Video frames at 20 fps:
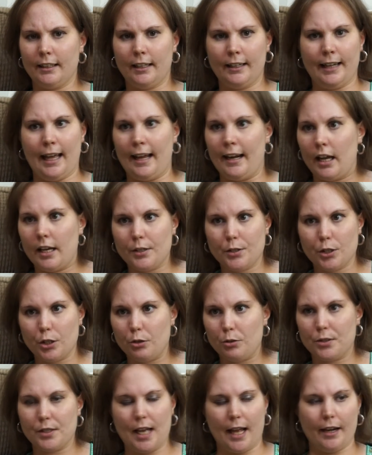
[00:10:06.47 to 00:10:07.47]
an
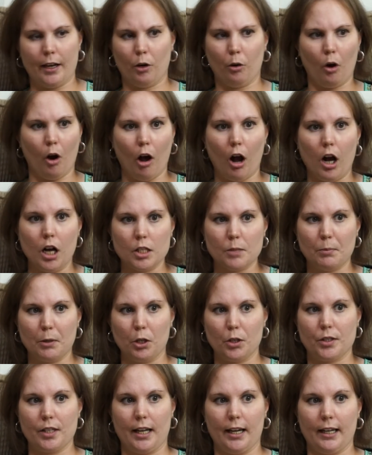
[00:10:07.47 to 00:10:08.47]
NICU setting or a
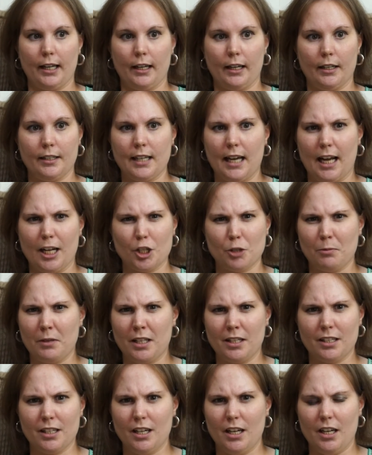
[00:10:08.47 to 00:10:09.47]
hospital setting,
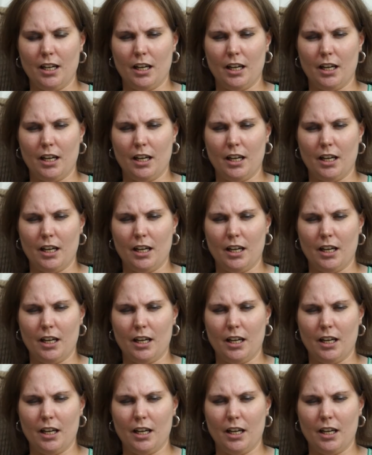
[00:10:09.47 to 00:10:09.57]
attachment